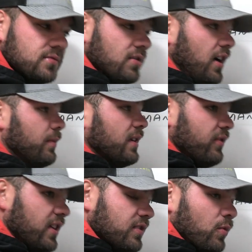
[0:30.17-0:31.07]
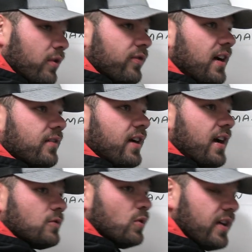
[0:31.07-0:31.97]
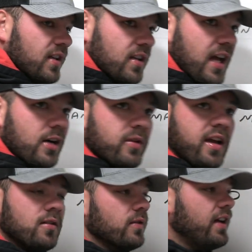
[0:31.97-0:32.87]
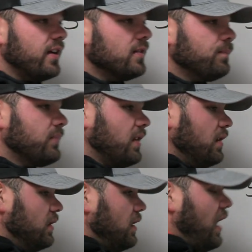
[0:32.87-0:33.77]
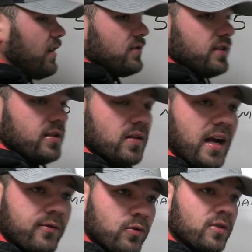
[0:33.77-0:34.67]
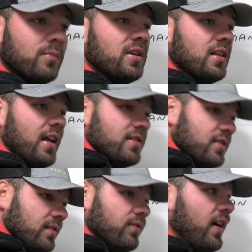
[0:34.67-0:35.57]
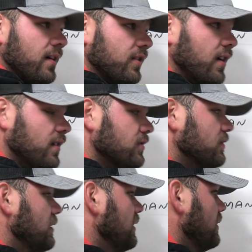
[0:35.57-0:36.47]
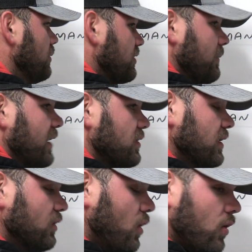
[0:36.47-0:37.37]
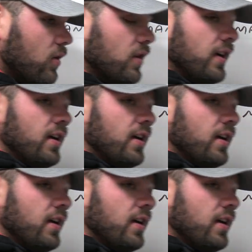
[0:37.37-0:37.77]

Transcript: All right, but if it is more than 5 guys, we'll get into how we handle that. Honestly, you'd like for it to be less than 5 guys, which makes it even harder.